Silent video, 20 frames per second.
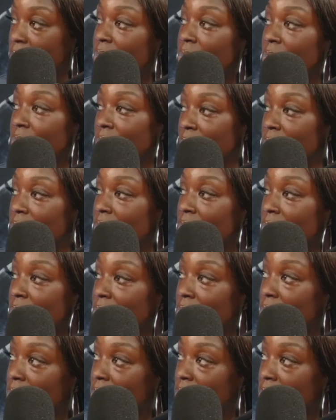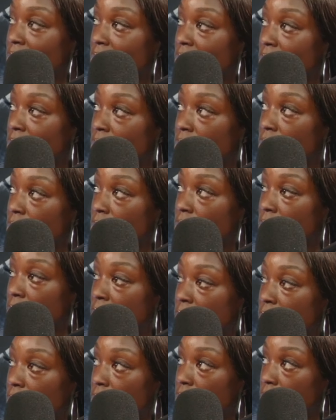
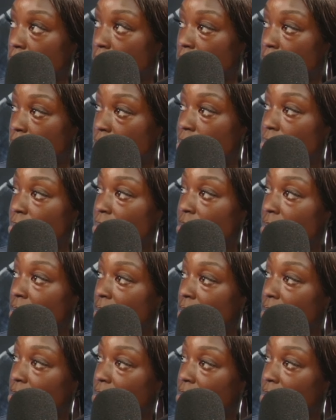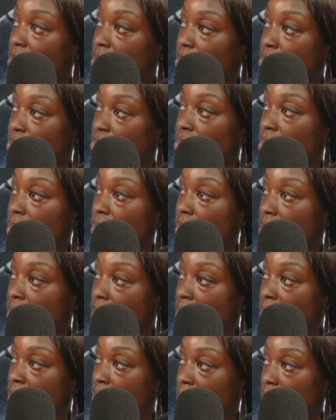
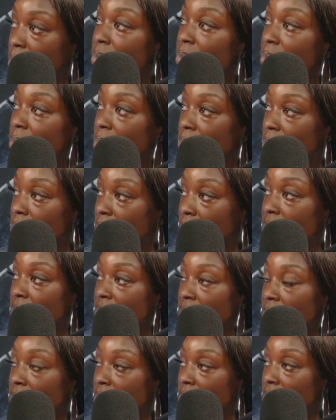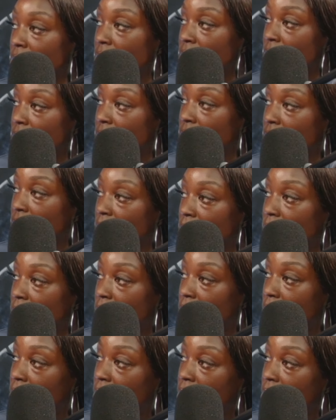
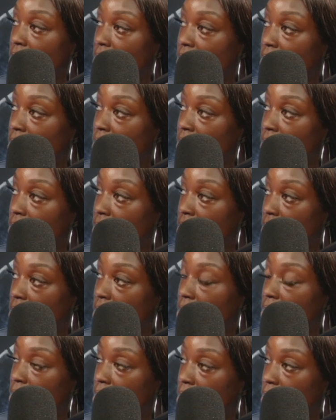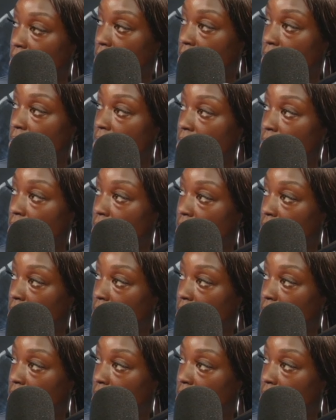This person isn't speaking.